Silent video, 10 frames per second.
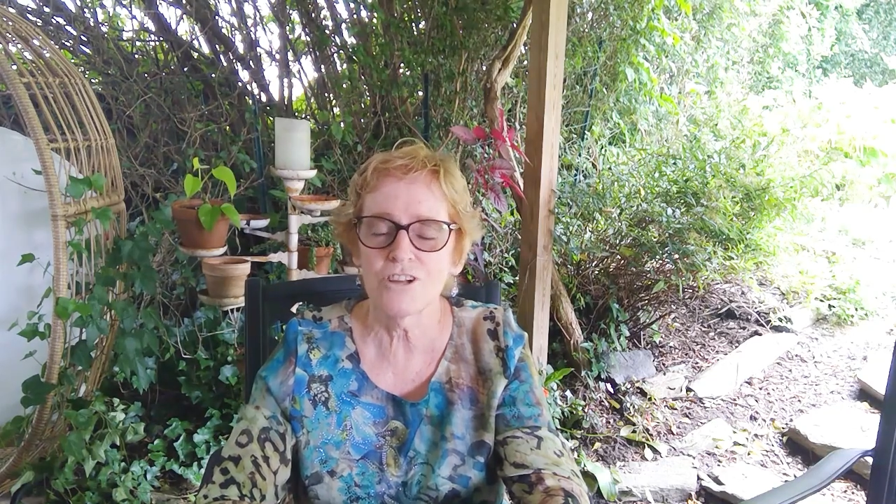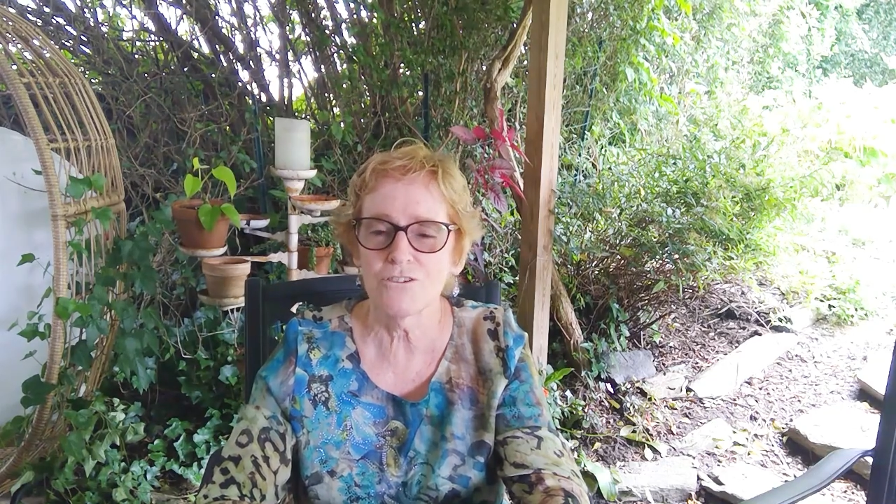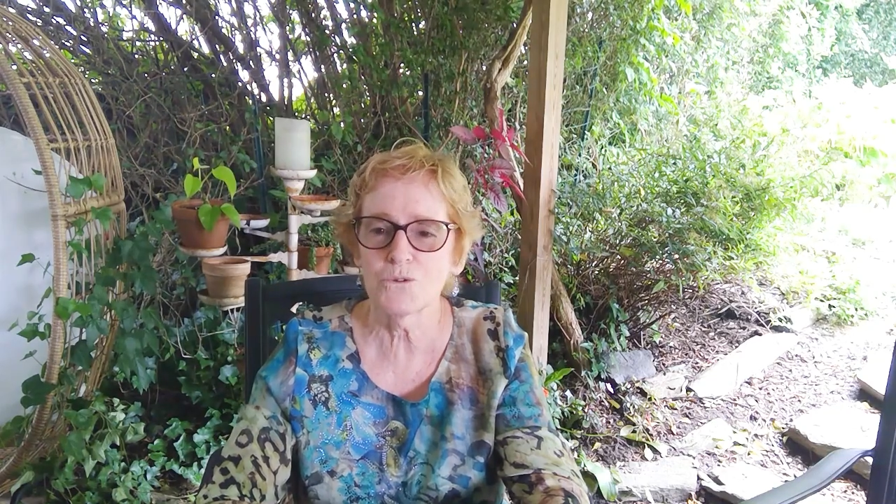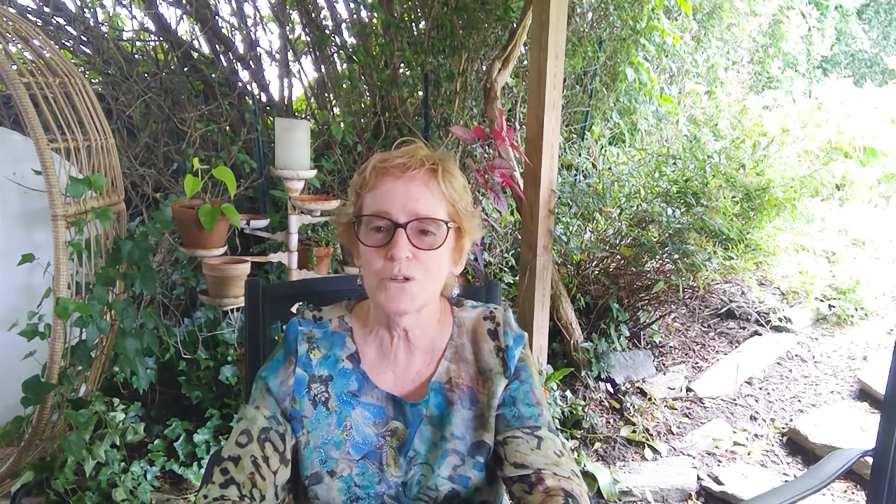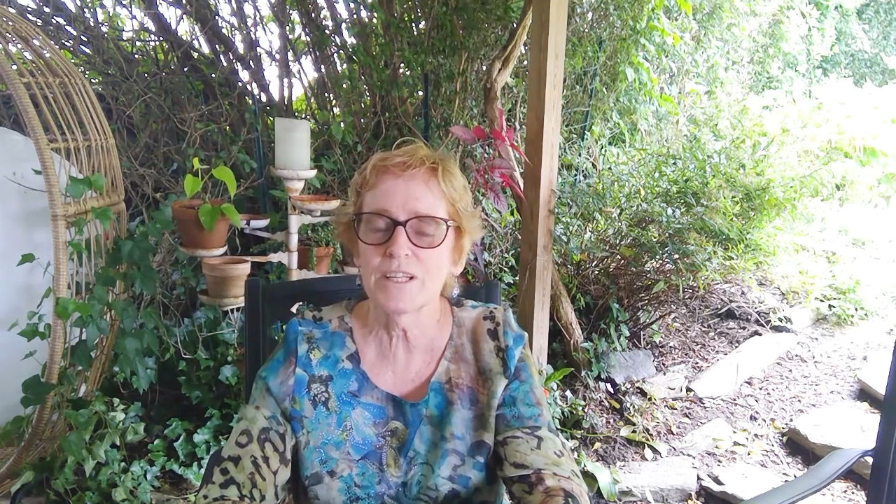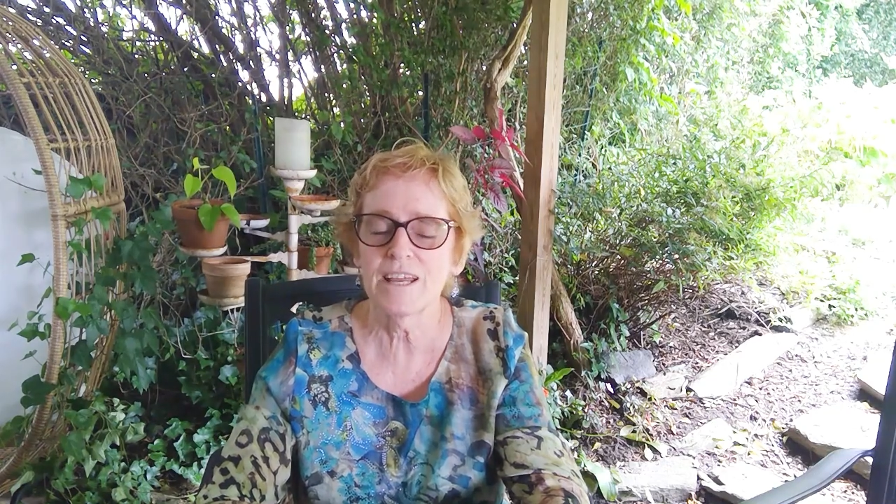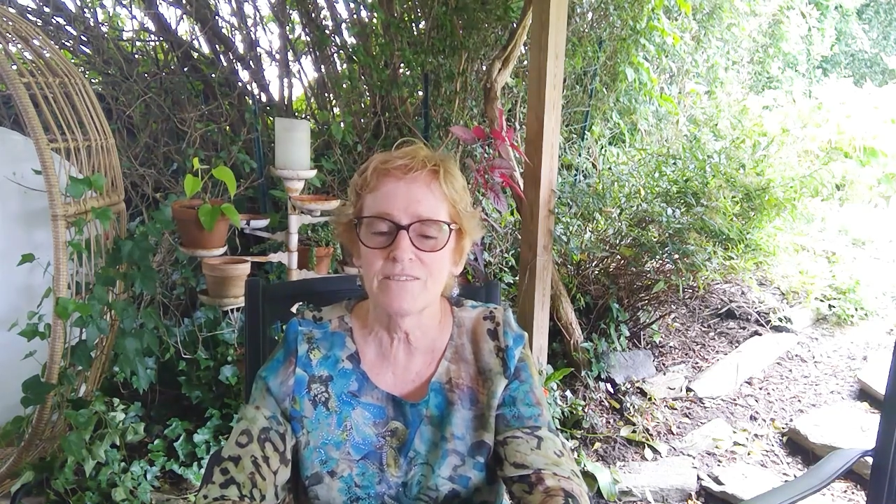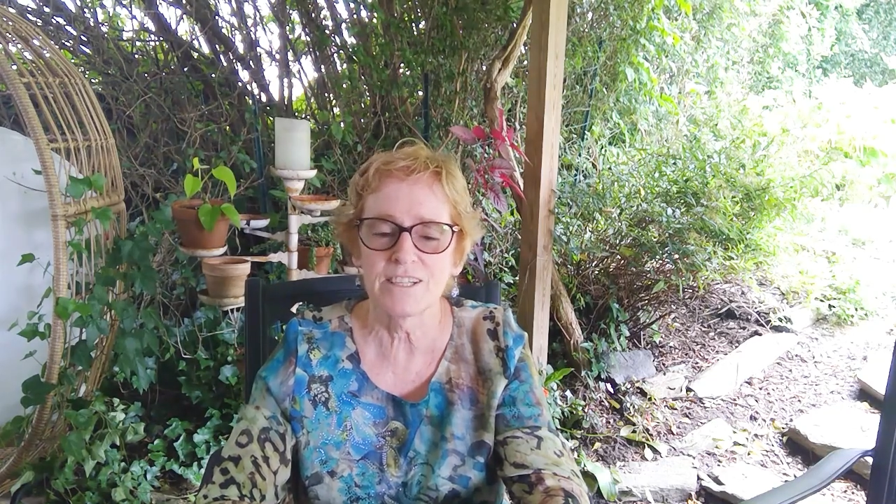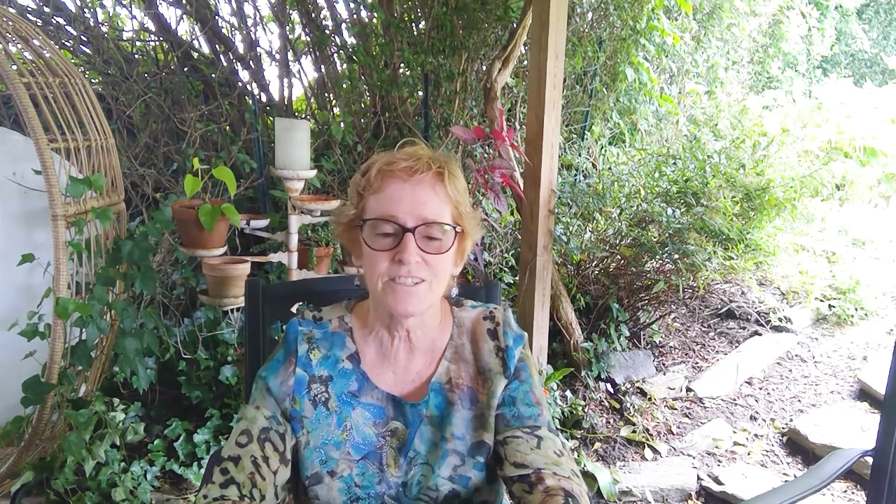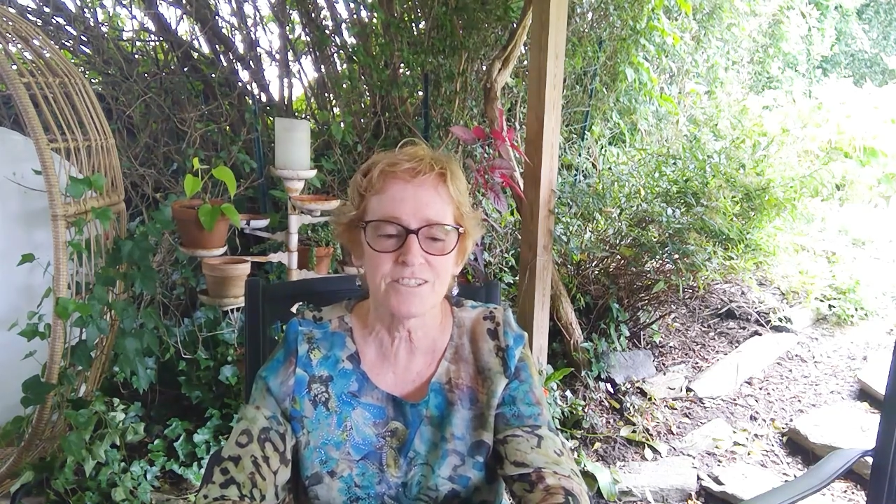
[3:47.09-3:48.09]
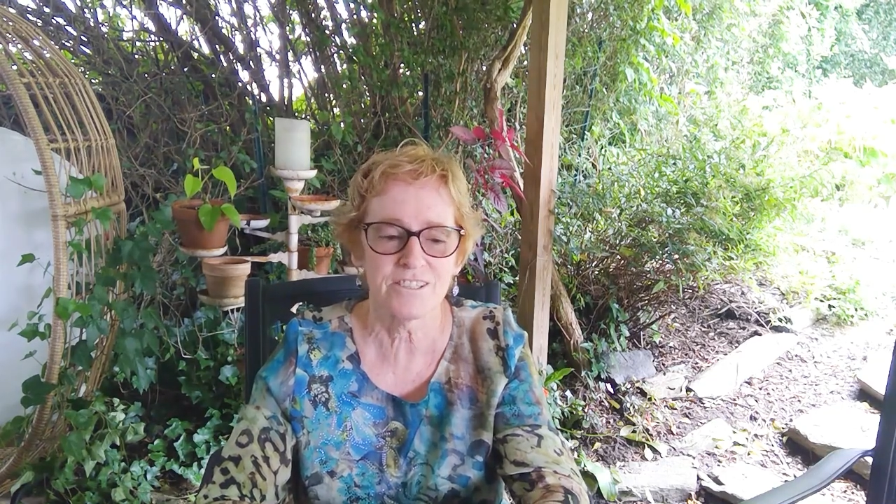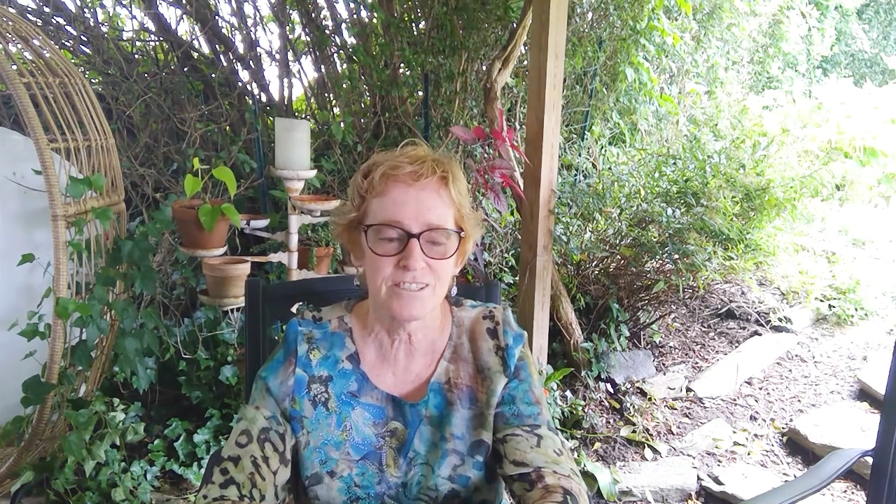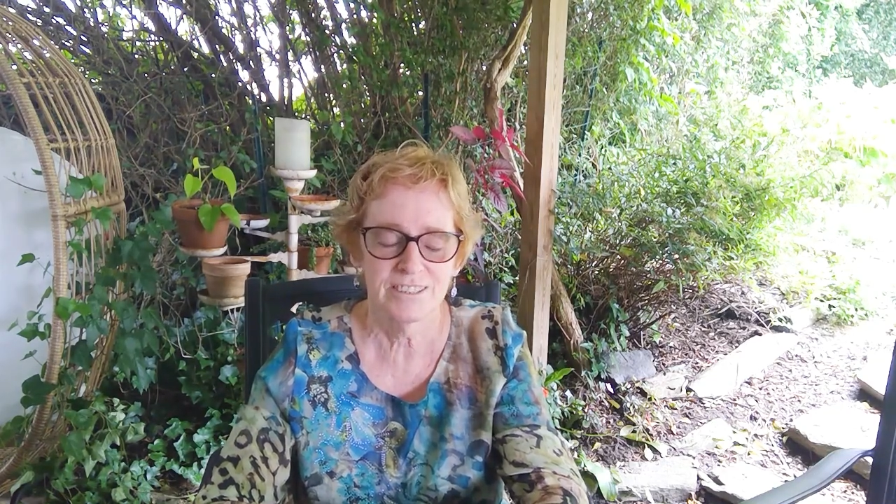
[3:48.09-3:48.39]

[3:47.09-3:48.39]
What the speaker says: long time, and